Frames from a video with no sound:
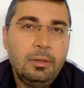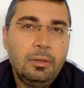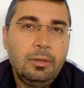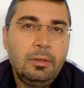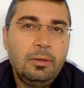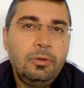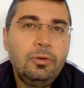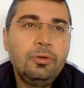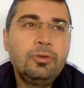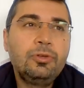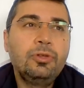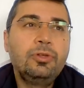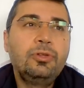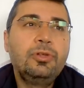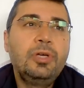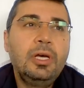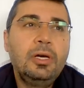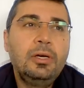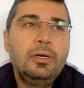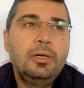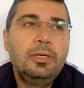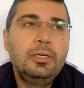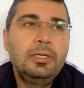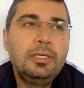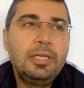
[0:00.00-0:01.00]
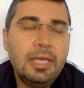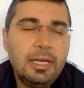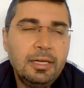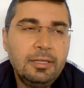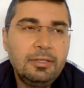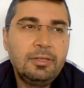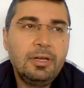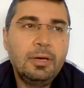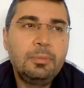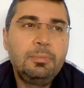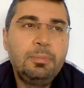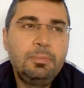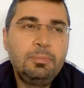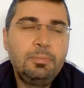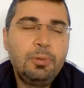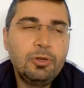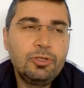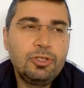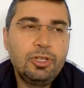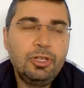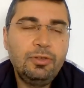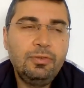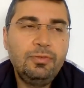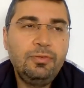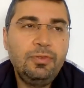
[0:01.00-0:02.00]
you should get a
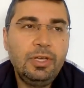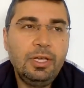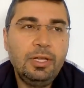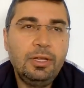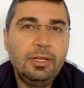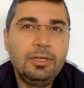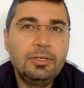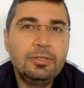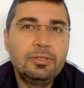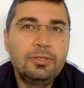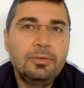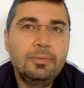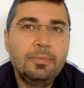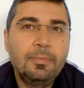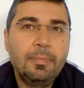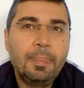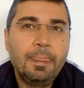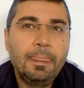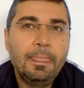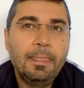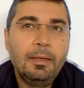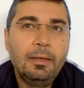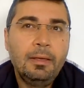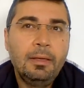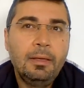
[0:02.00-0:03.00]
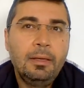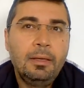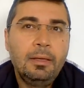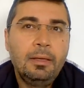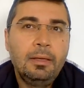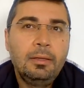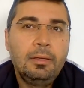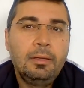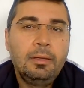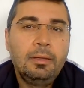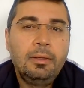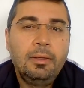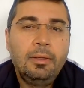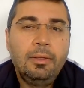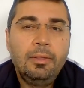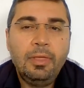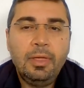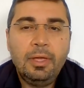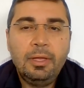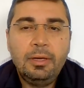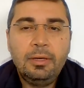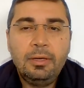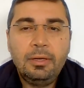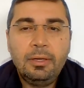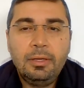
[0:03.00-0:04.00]
positive feelings.
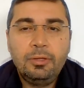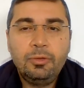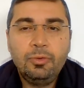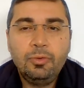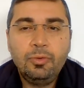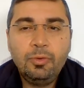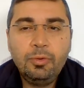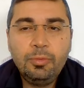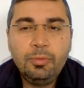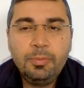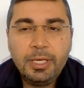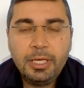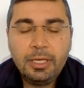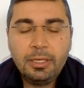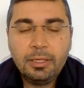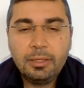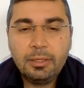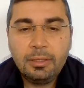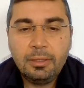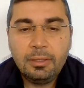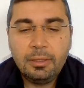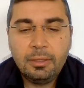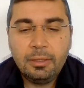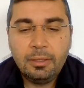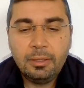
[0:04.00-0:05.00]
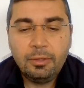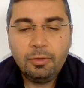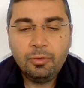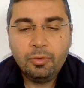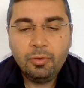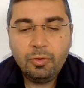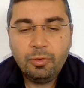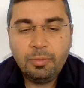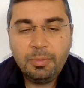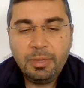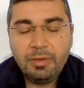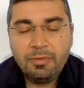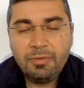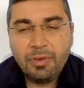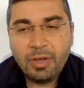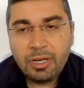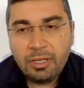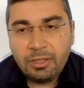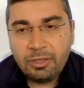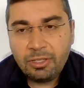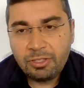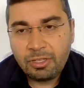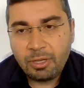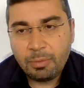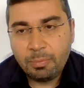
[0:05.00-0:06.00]
Then it will be very
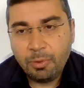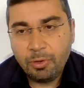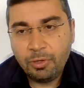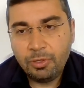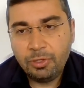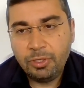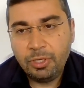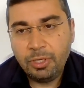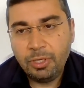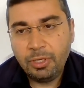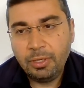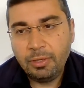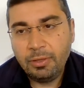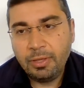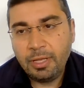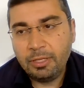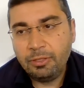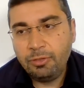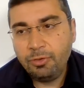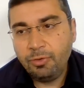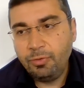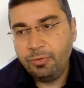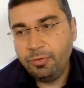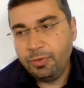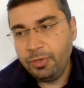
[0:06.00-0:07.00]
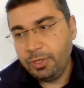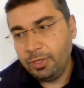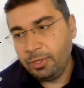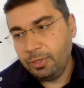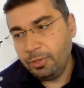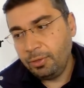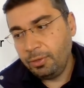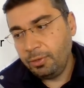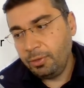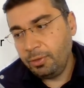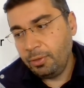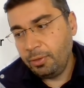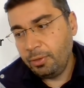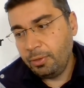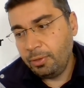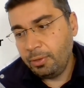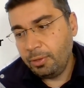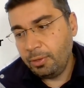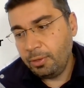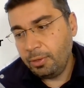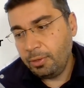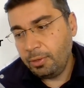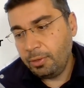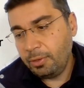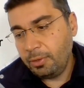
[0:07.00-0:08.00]
disappointing that you feel
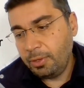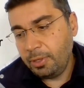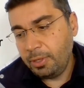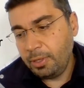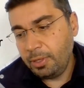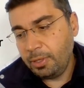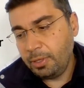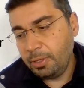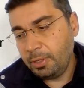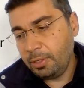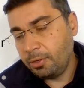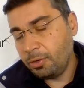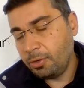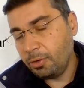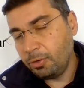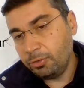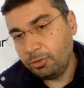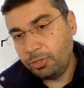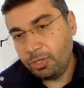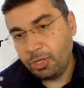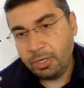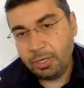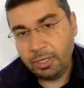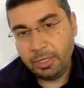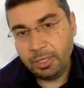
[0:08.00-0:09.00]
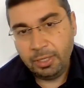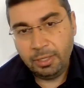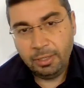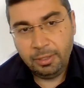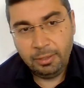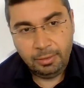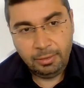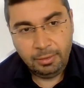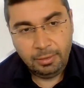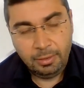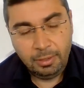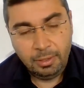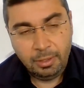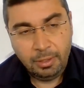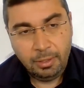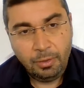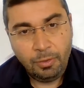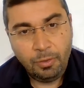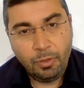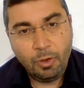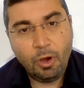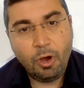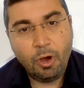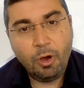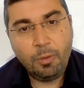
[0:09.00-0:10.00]
the contrary,
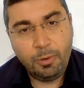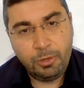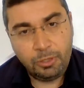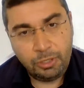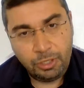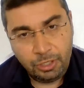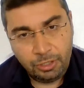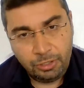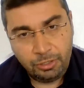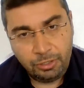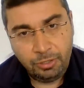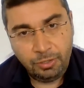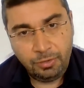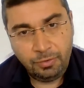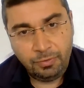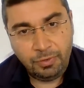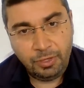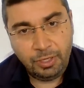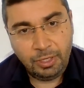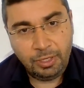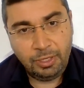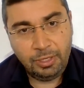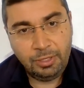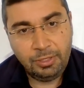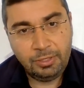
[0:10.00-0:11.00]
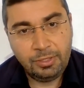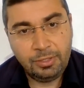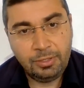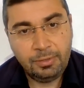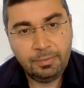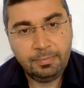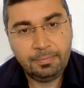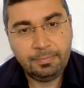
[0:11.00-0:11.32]
the opposite feelings.